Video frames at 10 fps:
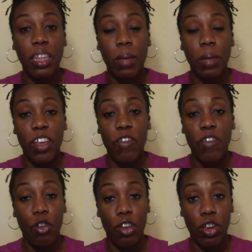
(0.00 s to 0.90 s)
something
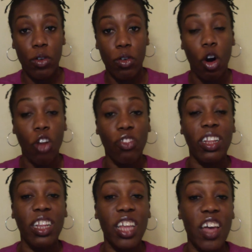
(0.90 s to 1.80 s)
for you called the
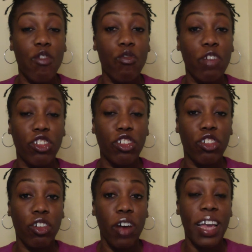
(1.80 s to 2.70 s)
Live
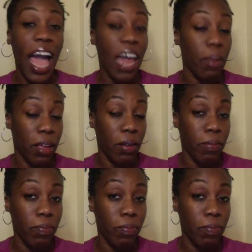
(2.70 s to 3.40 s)
Richer Academy.